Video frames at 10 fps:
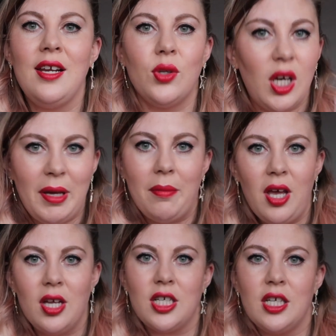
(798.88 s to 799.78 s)
It's all a bit
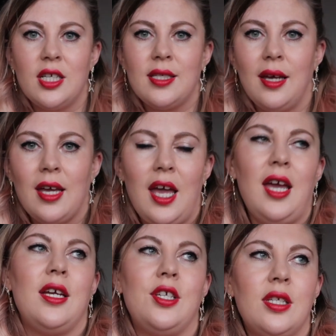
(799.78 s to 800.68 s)
much. And you're just like,
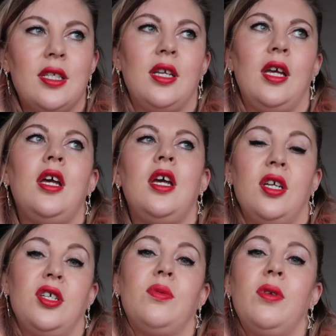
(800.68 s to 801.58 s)
hey, just
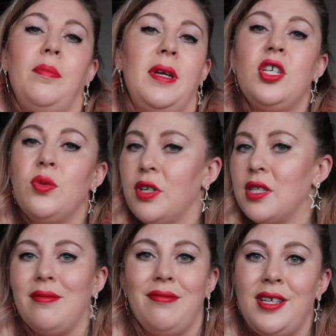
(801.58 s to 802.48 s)
want to binge watch
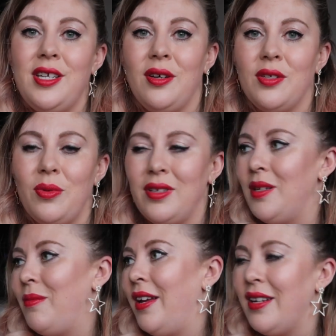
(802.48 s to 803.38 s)
some videos
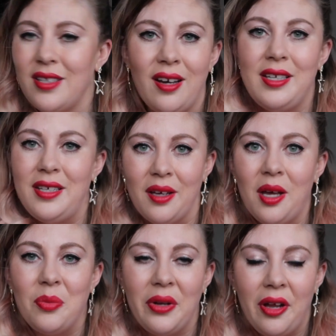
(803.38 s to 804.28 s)
whilst I'm like tidying
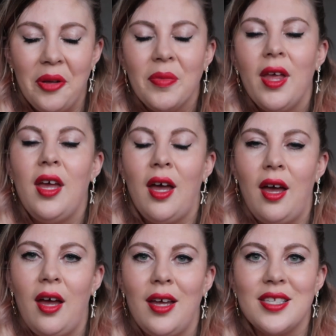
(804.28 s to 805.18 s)
up, you know?
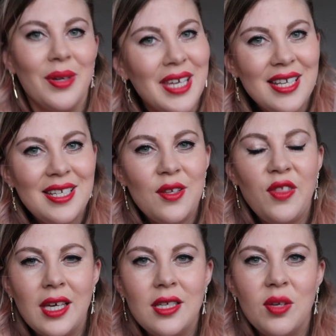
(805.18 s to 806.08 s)
So I get it. So
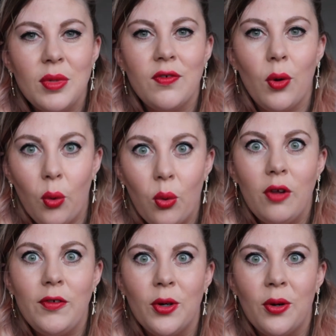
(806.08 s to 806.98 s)
thank you so much for
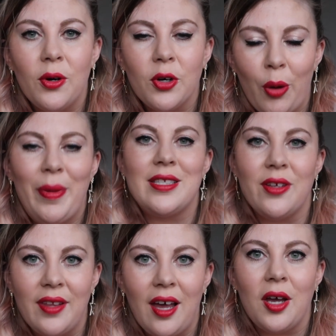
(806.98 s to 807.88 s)
all of your comments
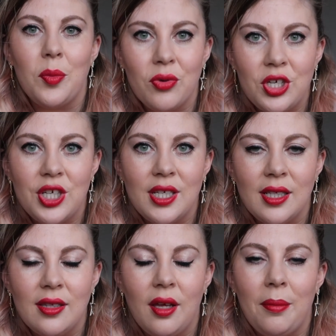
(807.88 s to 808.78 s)
on that. I
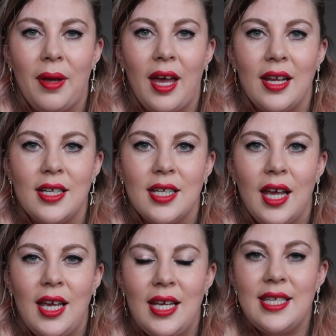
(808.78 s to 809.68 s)
appreciated them, and
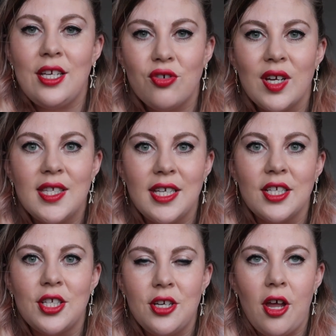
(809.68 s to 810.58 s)
it's
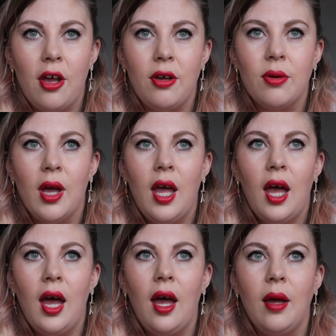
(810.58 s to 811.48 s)
interesting to know,
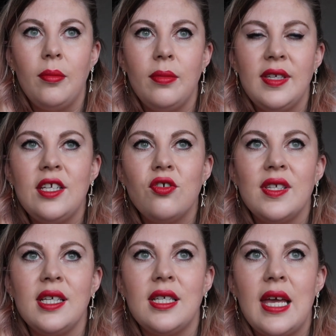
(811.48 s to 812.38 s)
it's
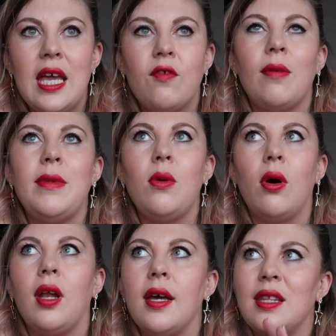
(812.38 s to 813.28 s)
interesting to hear from you
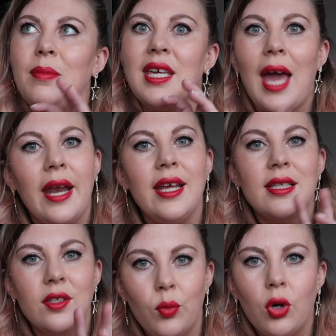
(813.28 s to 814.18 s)
on like the
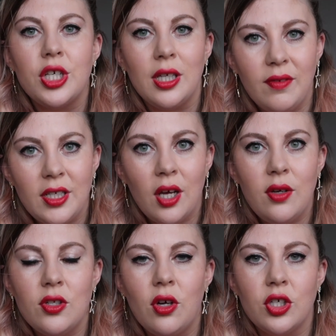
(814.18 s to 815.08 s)
mechanics of watching
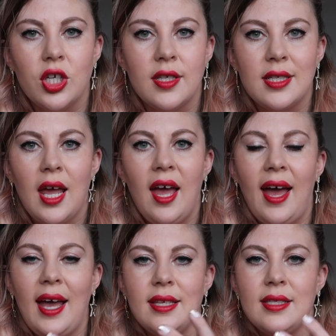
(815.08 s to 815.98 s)
videos, not just
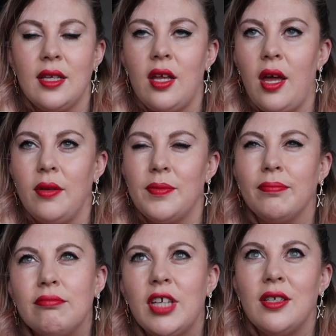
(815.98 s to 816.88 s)
as,
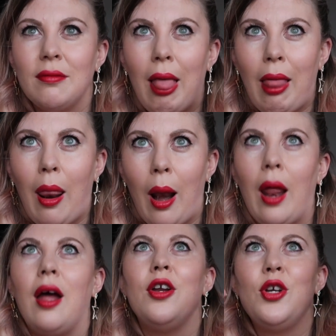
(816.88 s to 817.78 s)

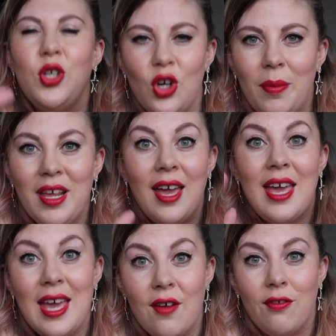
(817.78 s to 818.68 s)
normally I
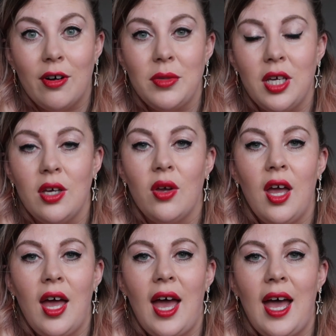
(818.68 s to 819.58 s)
hear from you
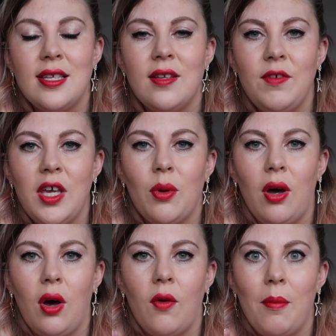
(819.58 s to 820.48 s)
as a viewer
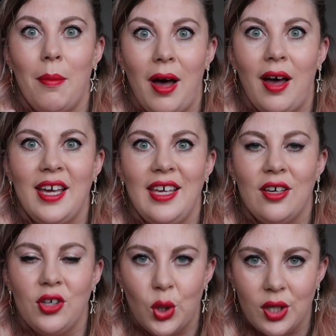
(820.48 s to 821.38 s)
of
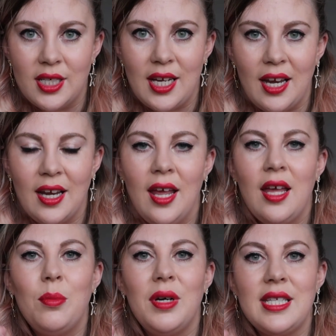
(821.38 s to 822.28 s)
my content,
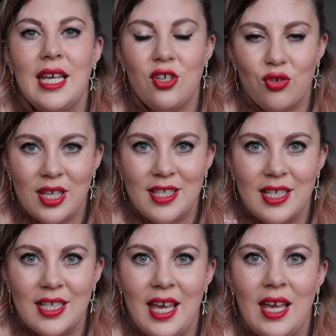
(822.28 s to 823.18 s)
but it's
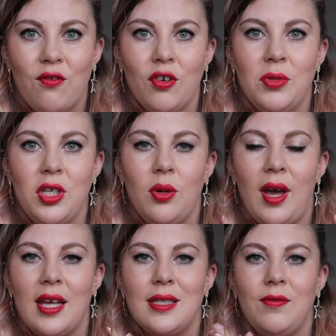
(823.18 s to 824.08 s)
interesting to hear from you
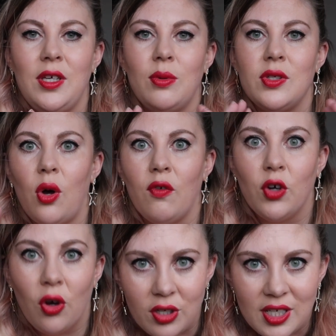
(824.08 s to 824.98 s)
as viewers
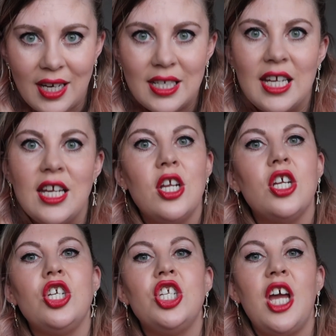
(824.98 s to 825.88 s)
of content in
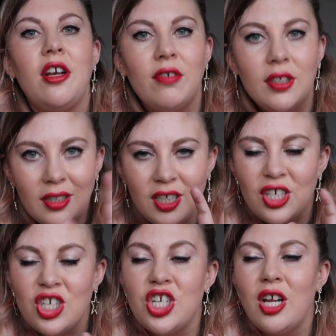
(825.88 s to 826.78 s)
general.
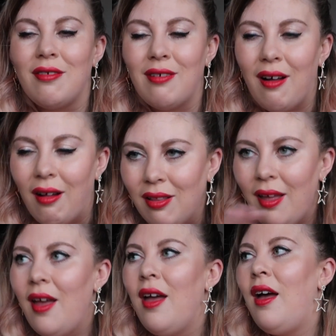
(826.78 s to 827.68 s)
So
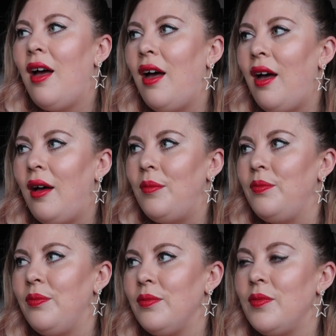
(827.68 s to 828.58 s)

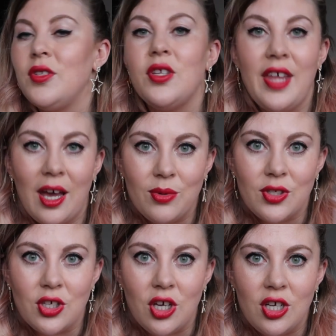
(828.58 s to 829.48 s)
that
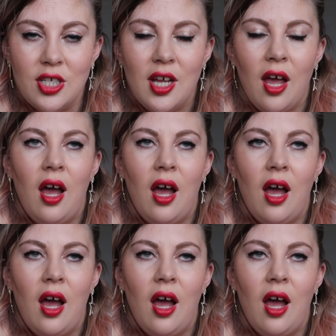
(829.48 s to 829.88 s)
was good.